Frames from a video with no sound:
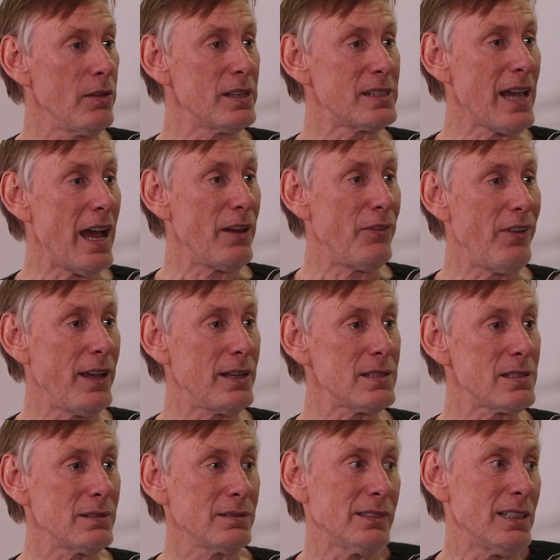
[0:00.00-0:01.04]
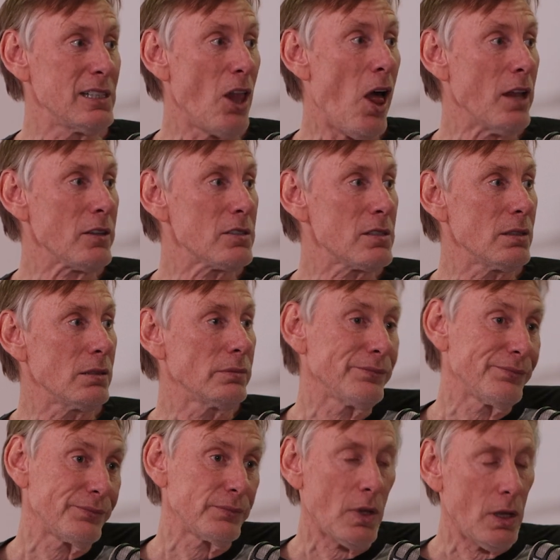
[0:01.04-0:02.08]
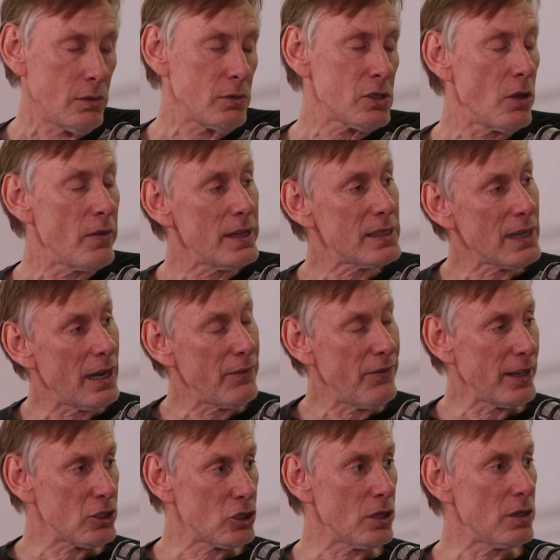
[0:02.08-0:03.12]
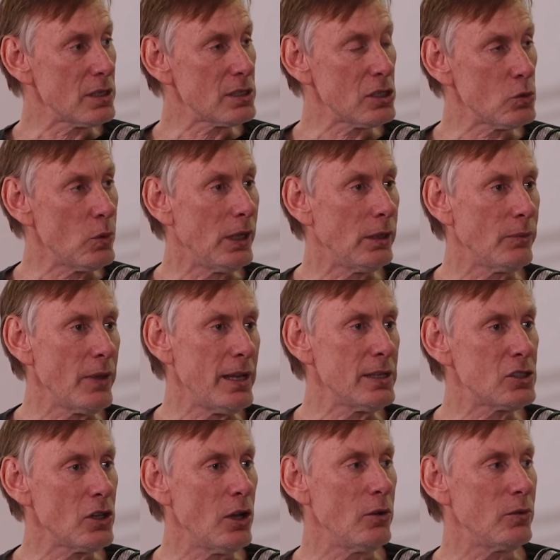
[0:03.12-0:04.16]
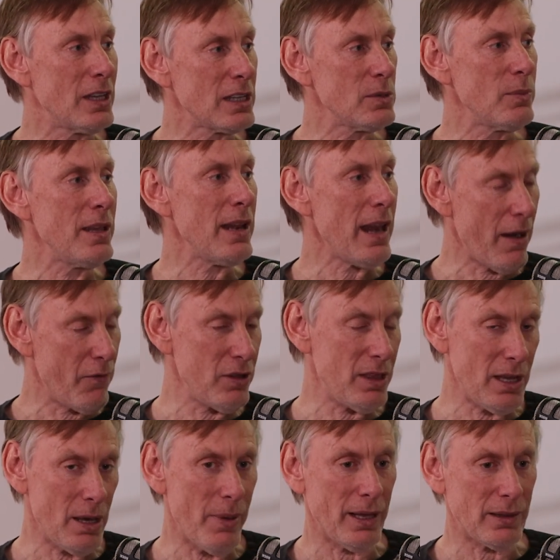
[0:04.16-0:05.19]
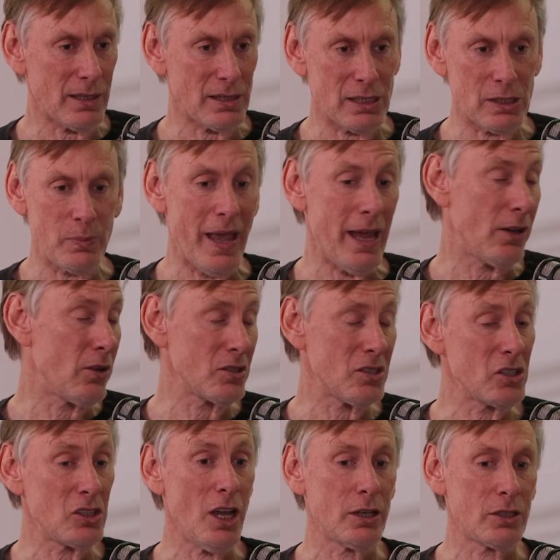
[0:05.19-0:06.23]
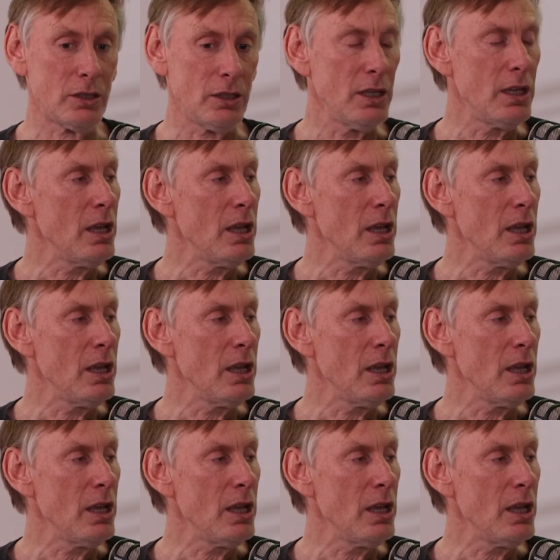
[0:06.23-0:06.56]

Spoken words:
The side effects, there's lots. So there's side effects to this as well. And so it doesn't mean everything about this is bad, because it's not.